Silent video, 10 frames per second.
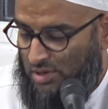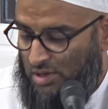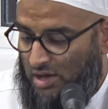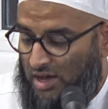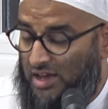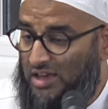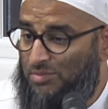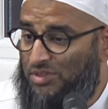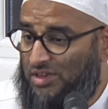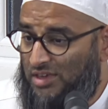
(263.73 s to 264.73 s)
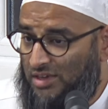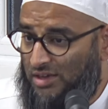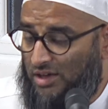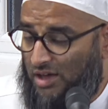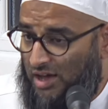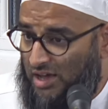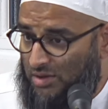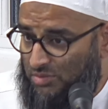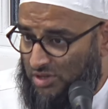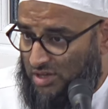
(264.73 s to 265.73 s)
I am the king, I
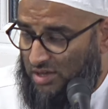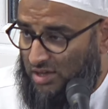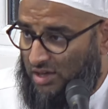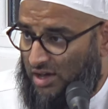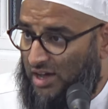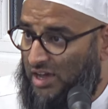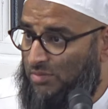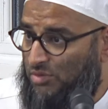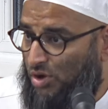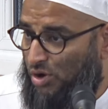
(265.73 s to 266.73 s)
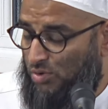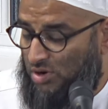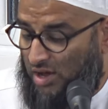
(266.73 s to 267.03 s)
am the king, I am the owner,